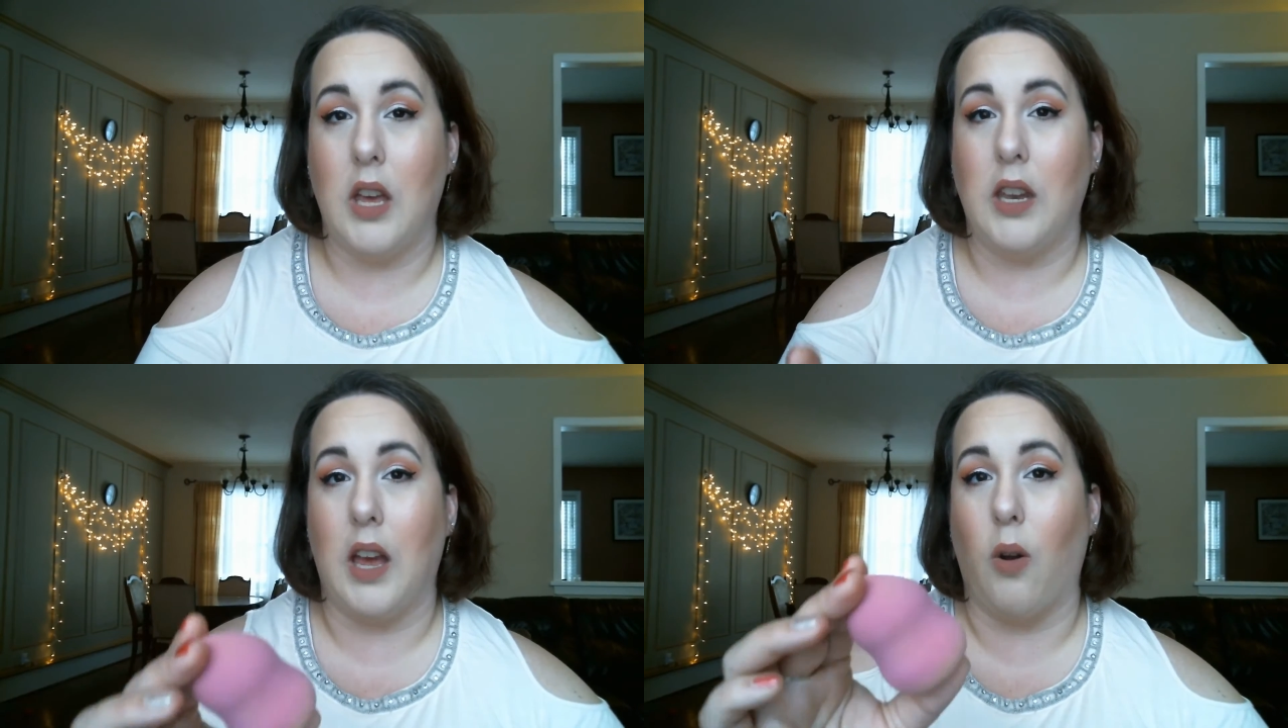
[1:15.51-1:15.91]

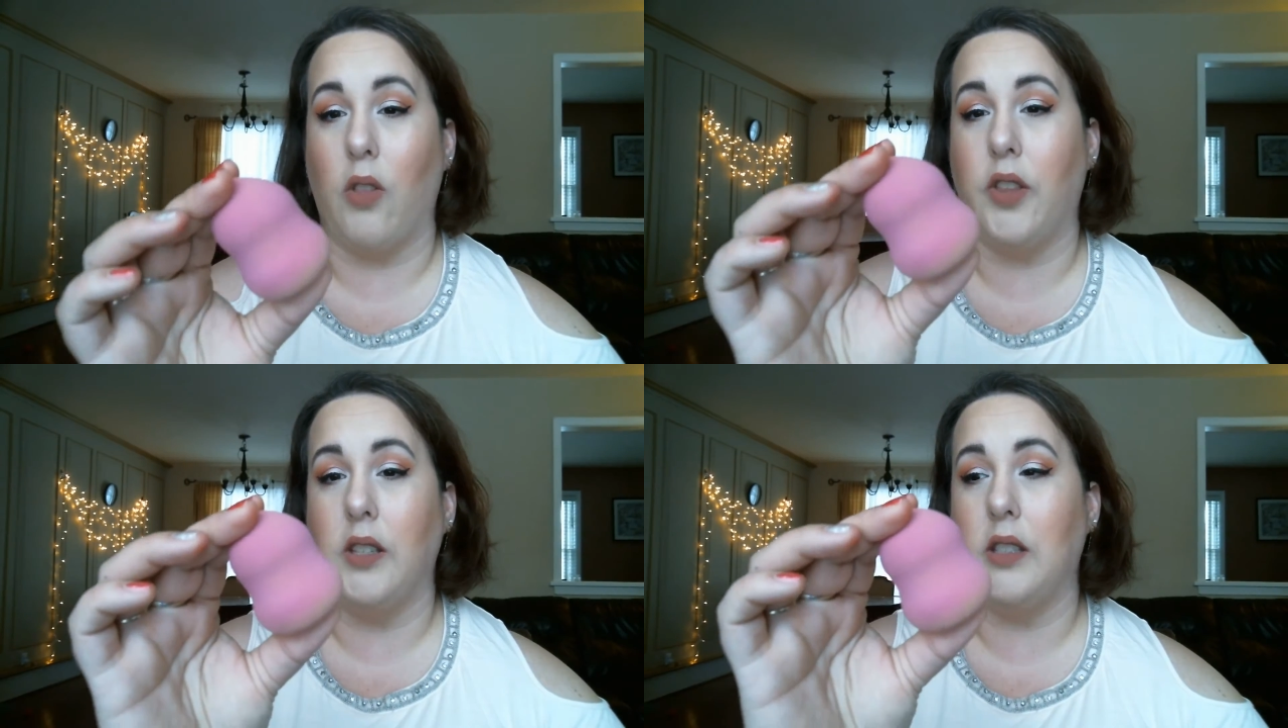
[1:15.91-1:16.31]
Now
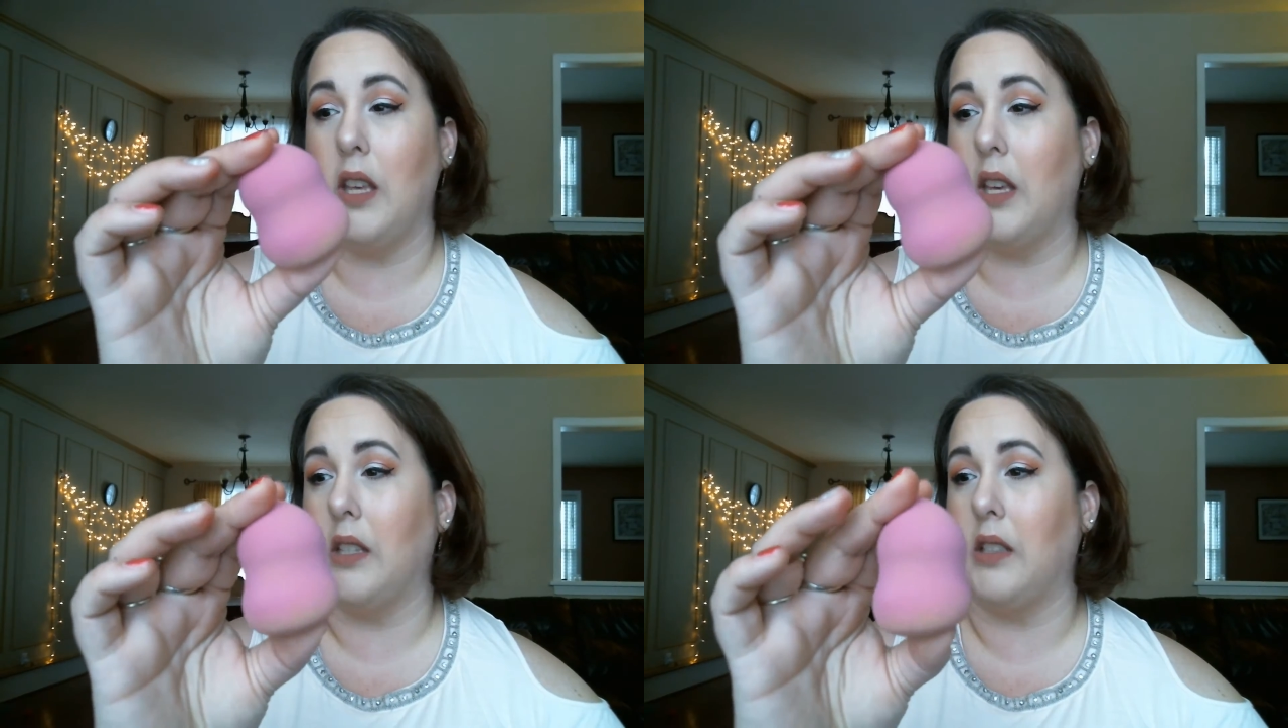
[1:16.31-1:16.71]
this
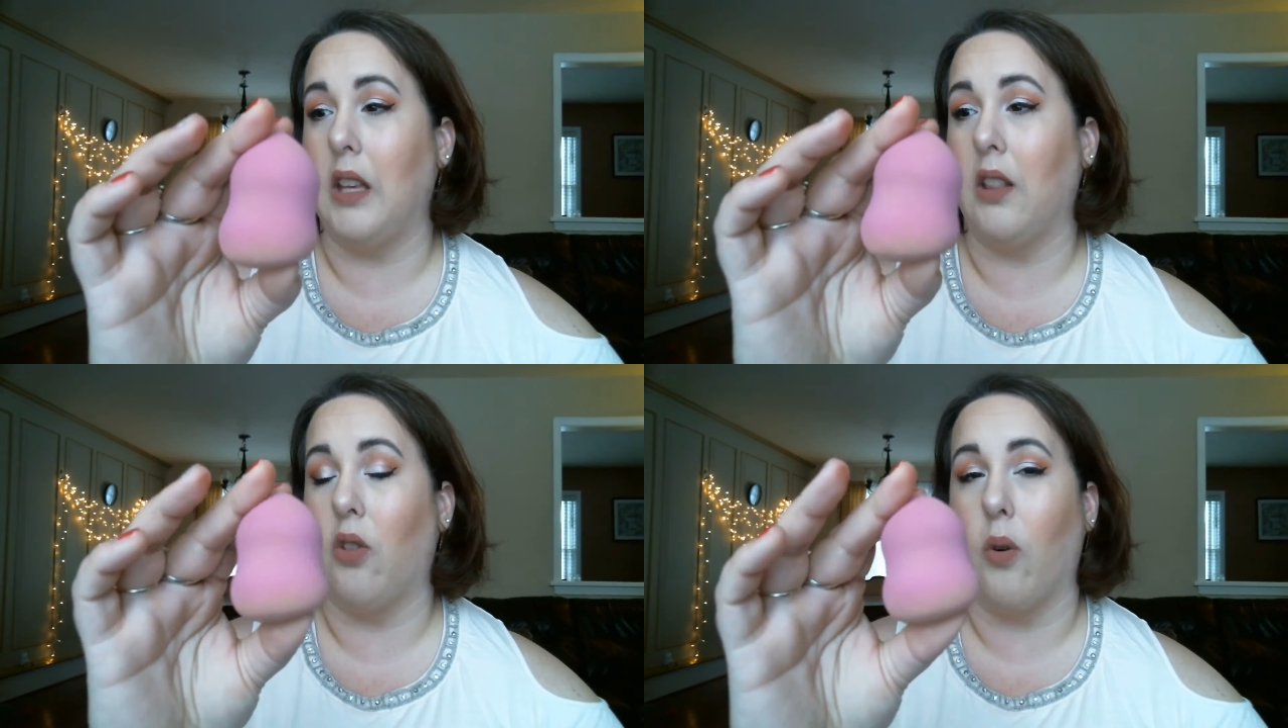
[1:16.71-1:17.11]
is
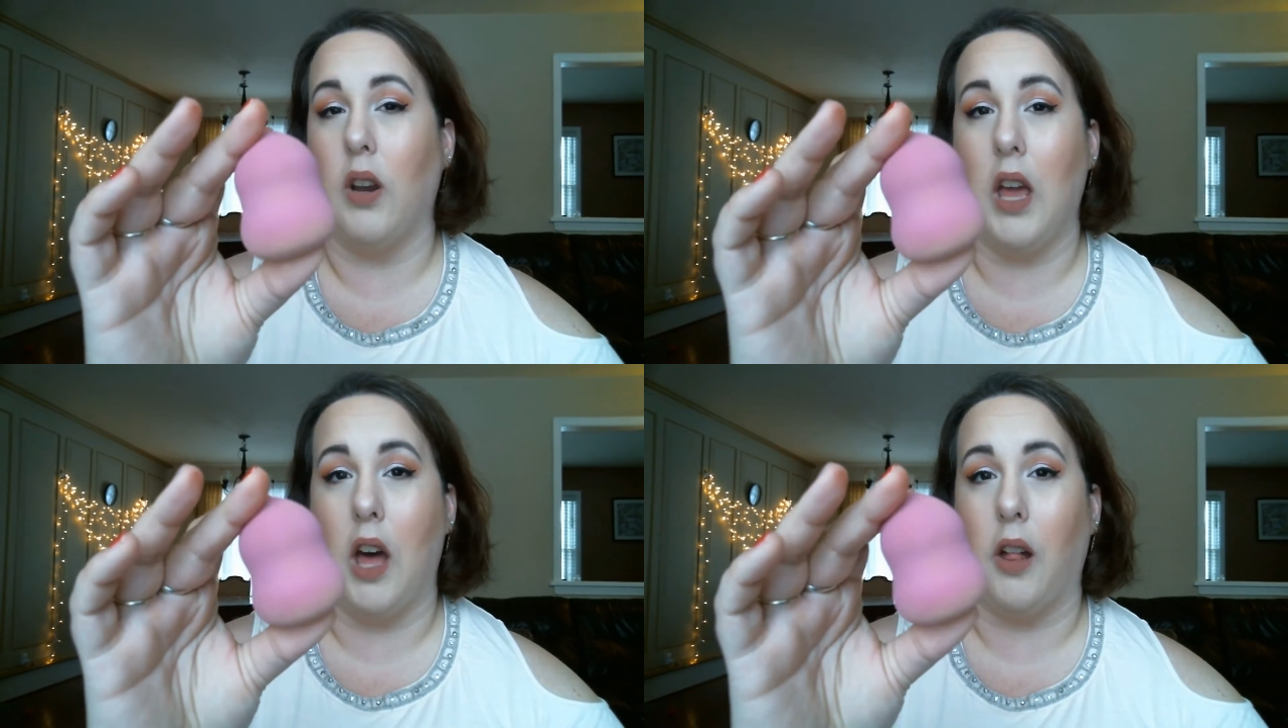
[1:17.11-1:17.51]
the
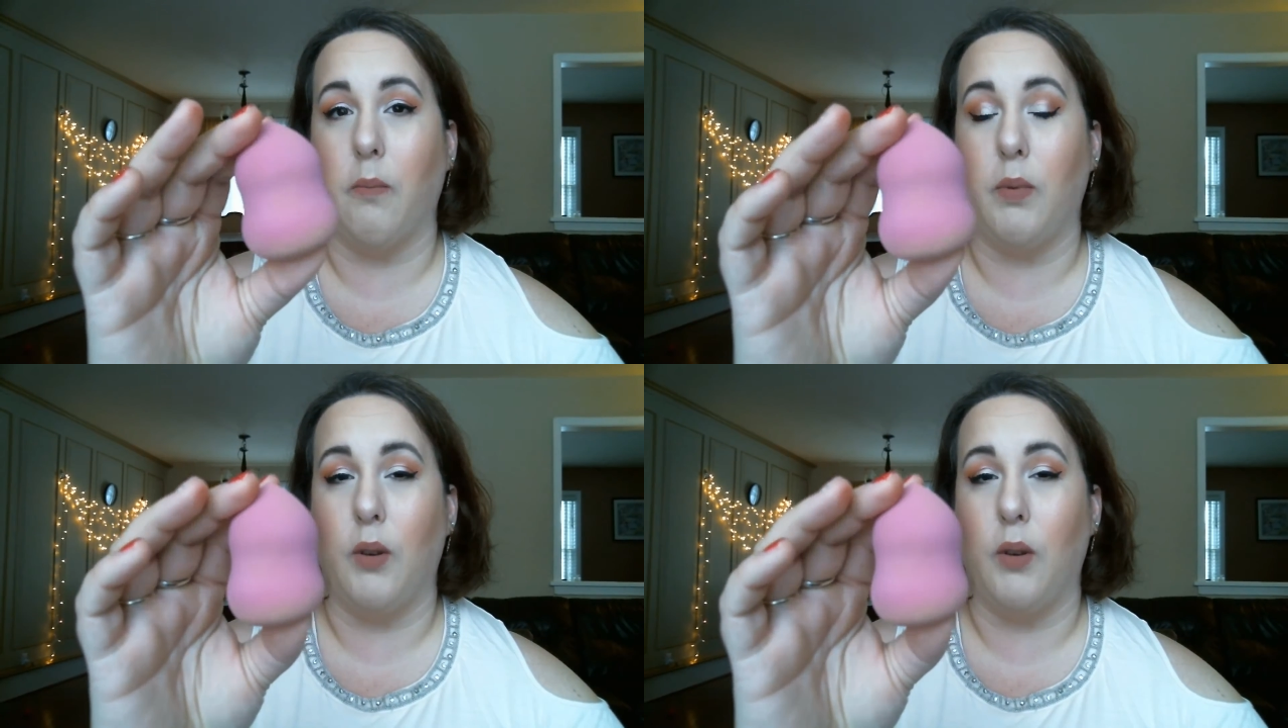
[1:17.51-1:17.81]
L'Oreal